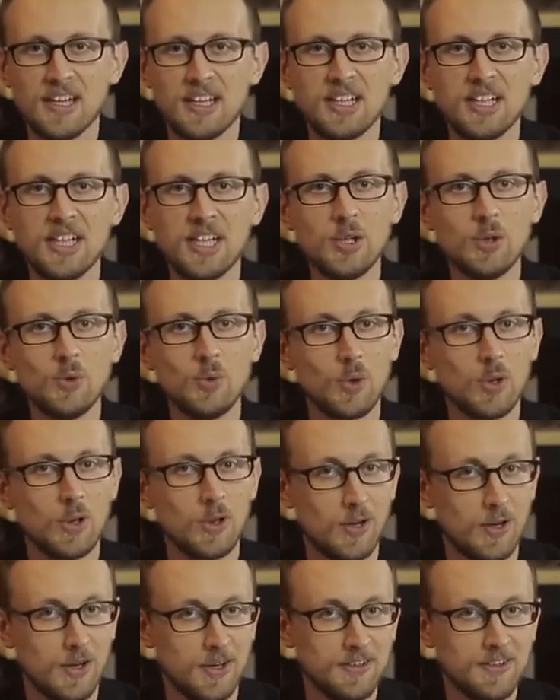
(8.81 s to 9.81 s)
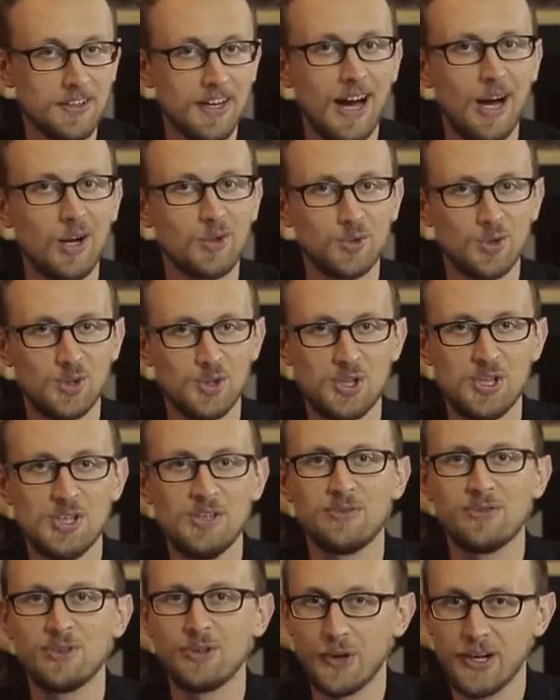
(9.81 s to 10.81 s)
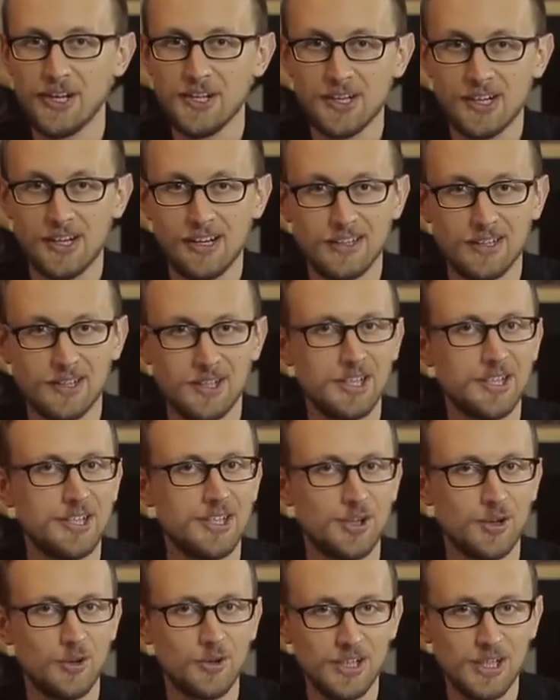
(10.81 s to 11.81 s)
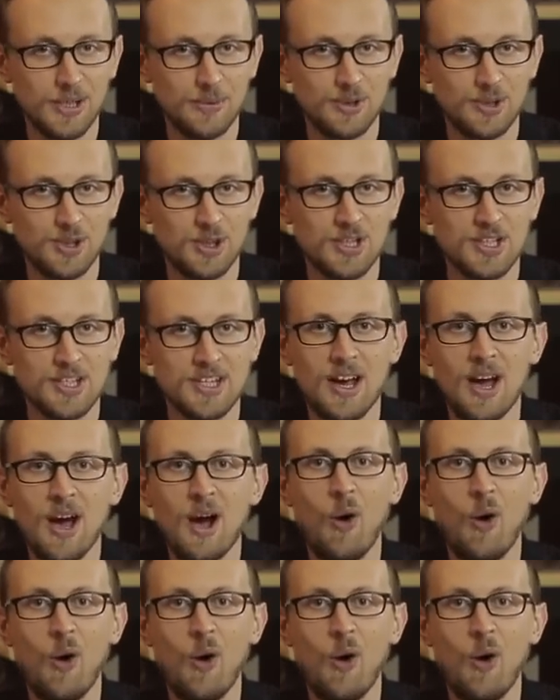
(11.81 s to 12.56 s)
Here you will learn how to achieve great color in your images